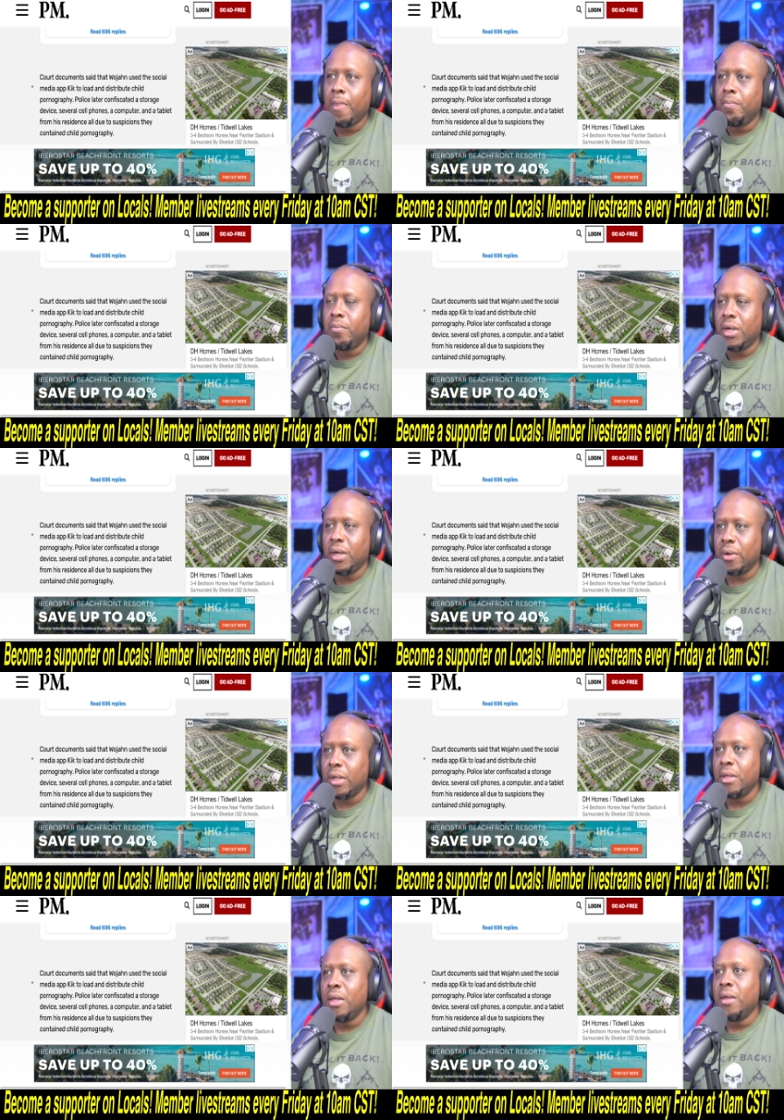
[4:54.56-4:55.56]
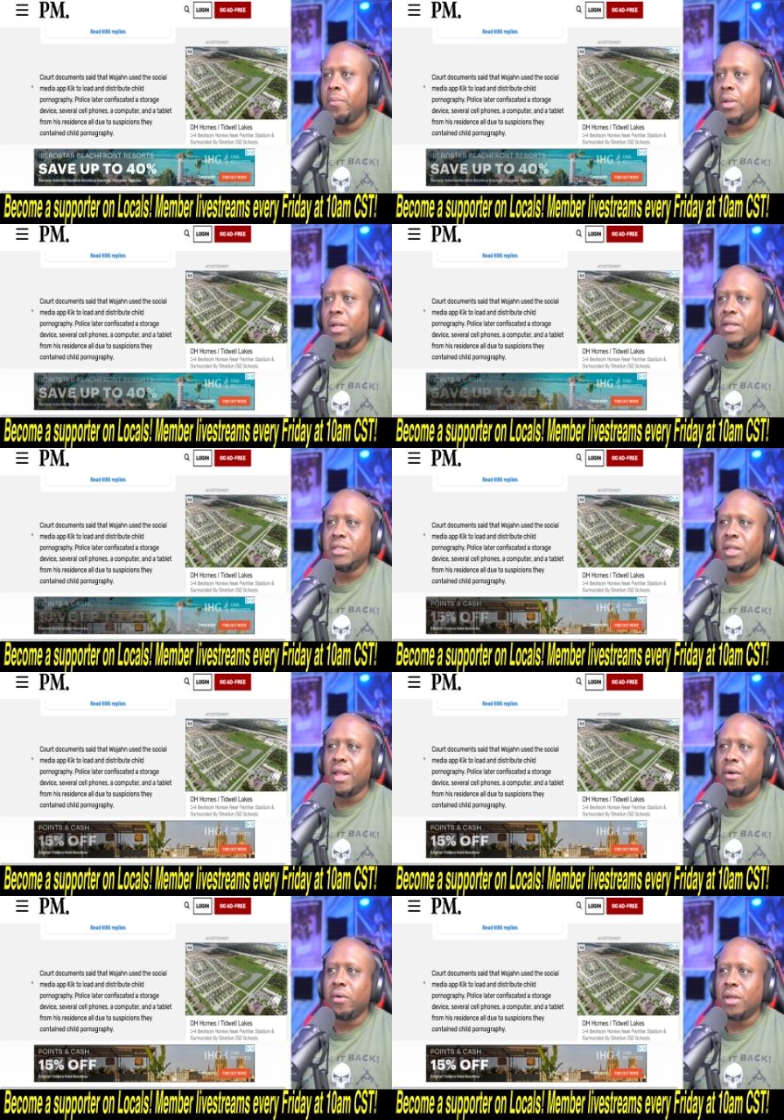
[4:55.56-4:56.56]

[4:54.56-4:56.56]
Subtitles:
But anyway, police later